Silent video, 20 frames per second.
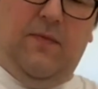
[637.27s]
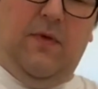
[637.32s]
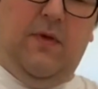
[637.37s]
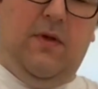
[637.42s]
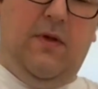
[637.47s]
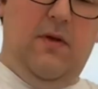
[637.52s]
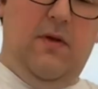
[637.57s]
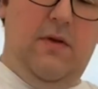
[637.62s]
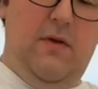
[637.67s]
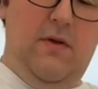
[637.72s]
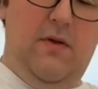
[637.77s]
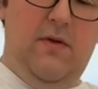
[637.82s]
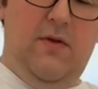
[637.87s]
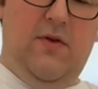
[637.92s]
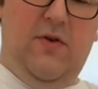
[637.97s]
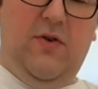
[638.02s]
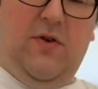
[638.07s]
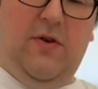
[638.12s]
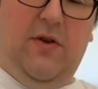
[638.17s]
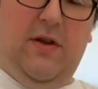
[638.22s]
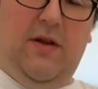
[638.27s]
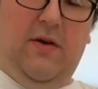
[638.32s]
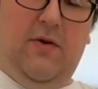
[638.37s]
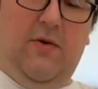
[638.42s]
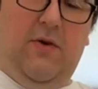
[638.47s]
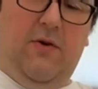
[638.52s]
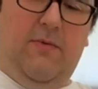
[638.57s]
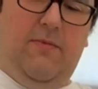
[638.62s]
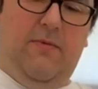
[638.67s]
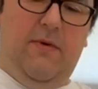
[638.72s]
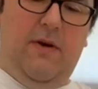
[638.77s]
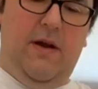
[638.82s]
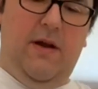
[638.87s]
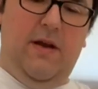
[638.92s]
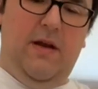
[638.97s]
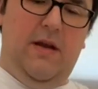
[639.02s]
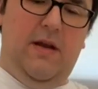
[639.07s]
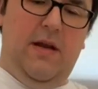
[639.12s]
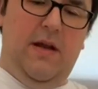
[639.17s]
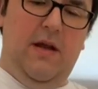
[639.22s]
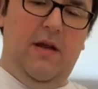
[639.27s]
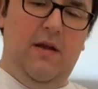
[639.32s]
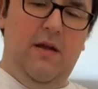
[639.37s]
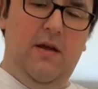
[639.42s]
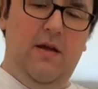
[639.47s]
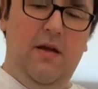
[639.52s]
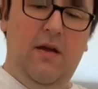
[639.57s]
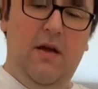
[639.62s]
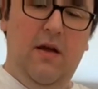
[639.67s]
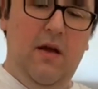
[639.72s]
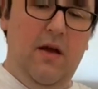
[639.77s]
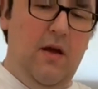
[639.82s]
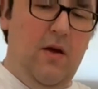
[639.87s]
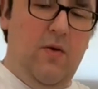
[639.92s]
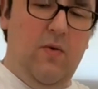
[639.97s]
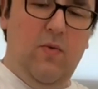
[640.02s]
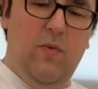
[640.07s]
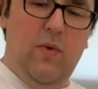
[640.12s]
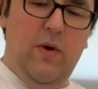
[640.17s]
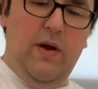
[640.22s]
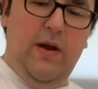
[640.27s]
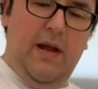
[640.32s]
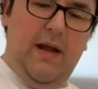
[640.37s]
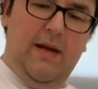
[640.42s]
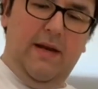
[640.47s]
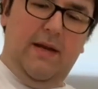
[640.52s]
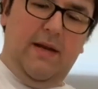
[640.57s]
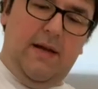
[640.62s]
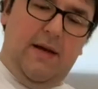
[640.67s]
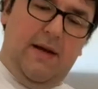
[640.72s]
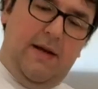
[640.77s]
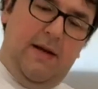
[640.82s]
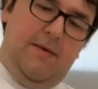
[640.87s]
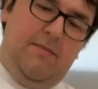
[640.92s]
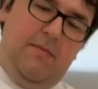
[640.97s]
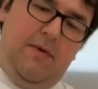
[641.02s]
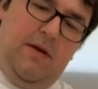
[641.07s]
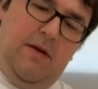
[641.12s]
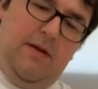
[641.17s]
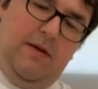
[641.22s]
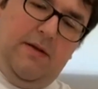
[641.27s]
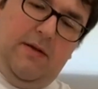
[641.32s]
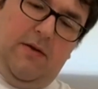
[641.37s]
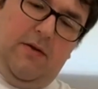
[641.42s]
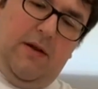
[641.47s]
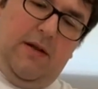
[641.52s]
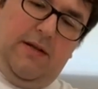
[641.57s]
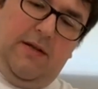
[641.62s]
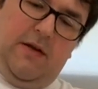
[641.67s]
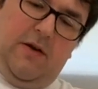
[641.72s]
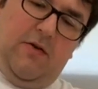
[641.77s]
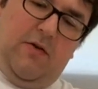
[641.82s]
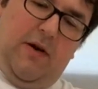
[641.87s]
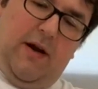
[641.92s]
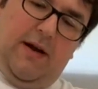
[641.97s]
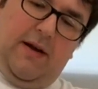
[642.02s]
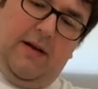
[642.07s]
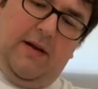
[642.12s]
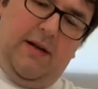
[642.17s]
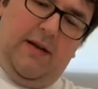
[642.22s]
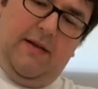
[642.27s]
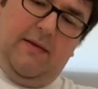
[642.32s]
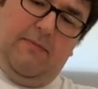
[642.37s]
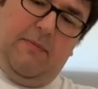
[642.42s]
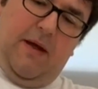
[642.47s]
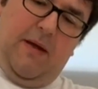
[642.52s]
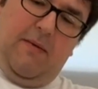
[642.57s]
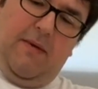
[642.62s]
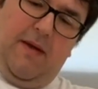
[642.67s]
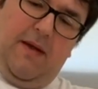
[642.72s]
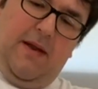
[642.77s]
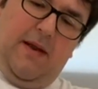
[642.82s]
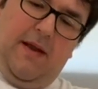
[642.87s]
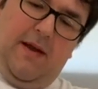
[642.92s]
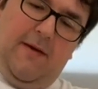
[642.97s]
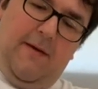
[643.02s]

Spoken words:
You should incorporate it one at a time. So let's crack this baby in here